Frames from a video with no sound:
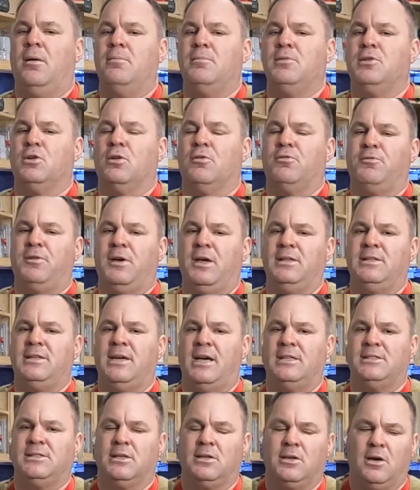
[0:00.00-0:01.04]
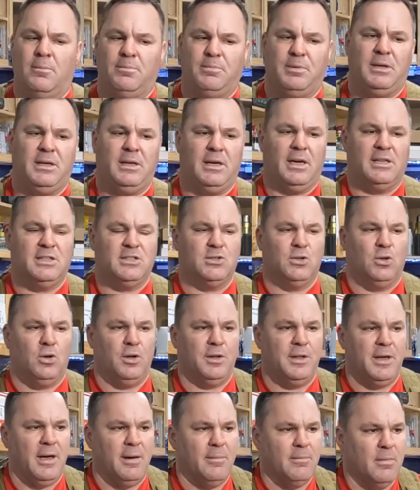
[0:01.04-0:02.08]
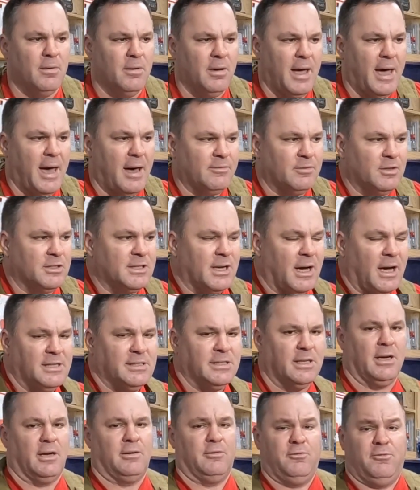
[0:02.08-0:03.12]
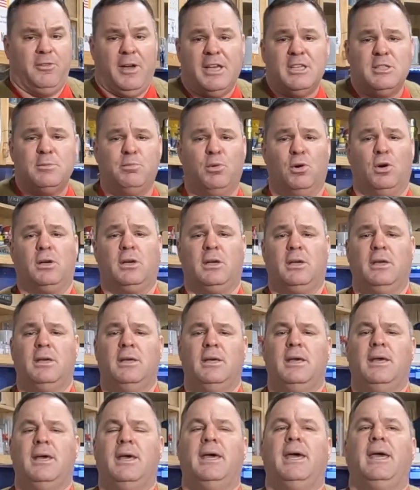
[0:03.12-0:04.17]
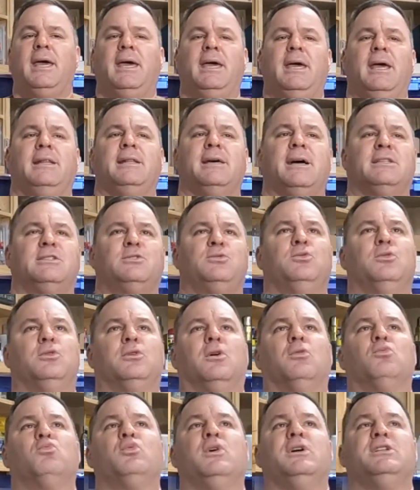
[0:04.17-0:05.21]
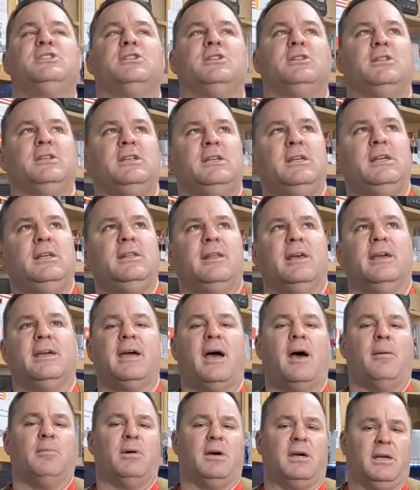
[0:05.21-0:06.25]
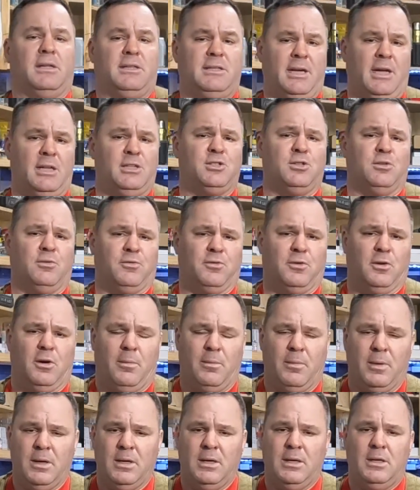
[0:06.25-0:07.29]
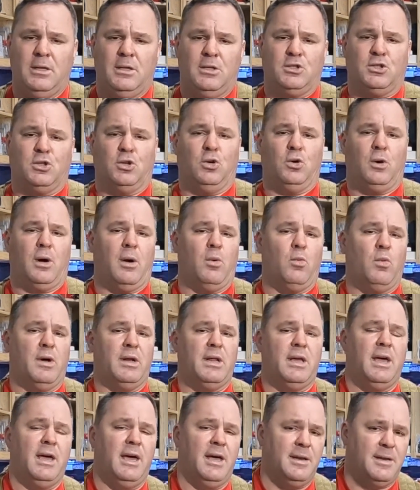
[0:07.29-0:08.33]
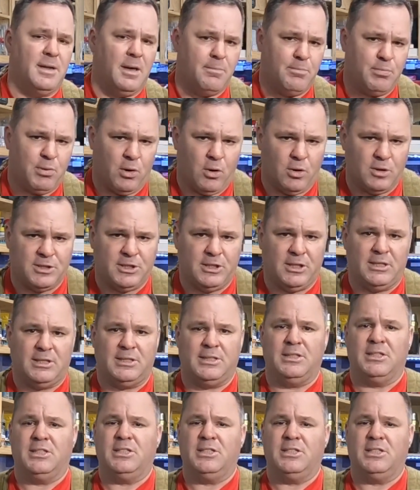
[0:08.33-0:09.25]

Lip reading: They're a fantastic company. I saw them advertising on Facebook, and that's where originally they got my attention from. So I went ahead and I purchased the